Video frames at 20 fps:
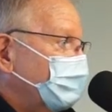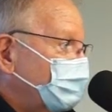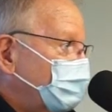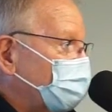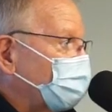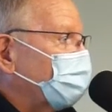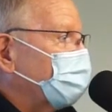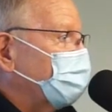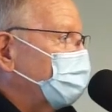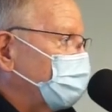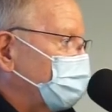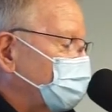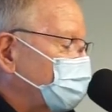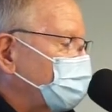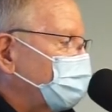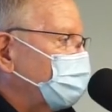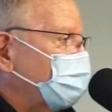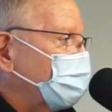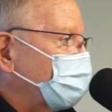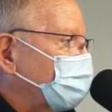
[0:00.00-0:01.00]
during
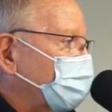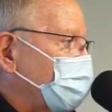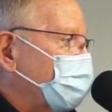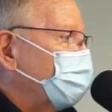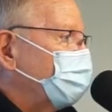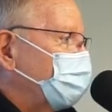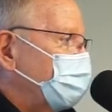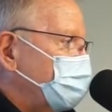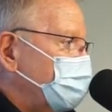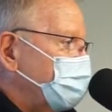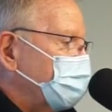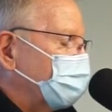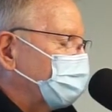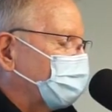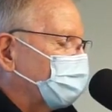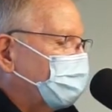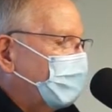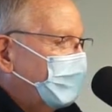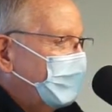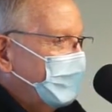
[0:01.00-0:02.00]
this uh, COVID
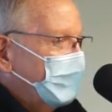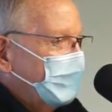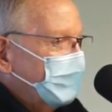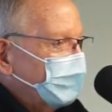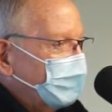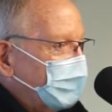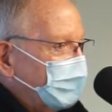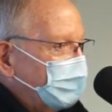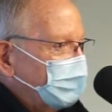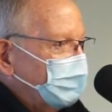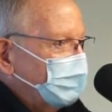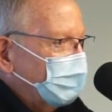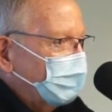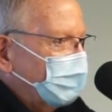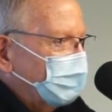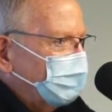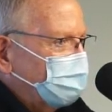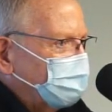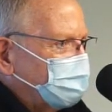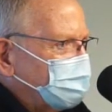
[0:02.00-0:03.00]
year. And you know, a
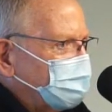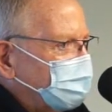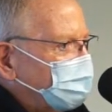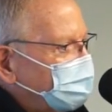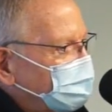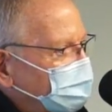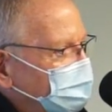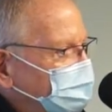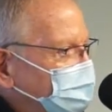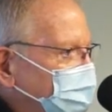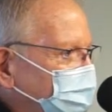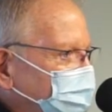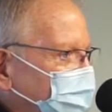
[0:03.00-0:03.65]
lot of folks saying, "Well,